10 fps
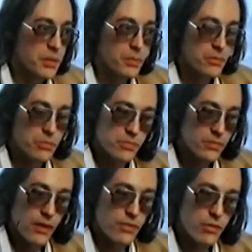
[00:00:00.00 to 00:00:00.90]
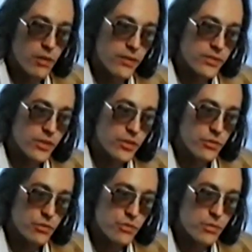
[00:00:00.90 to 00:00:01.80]
people never arrived in the
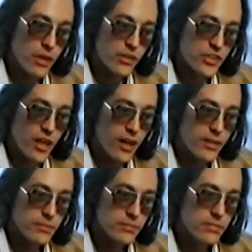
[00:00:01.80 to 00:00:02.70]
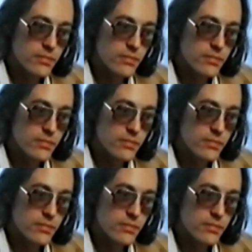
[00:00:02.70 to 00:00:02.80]
newsroom on time,